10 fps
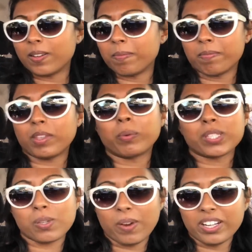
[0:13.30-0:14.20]
There was
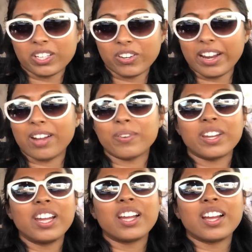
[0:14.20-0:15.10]
quite a crowd.
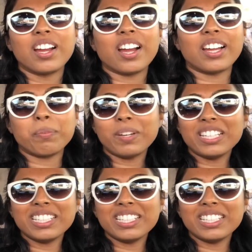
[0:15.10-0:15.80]
I went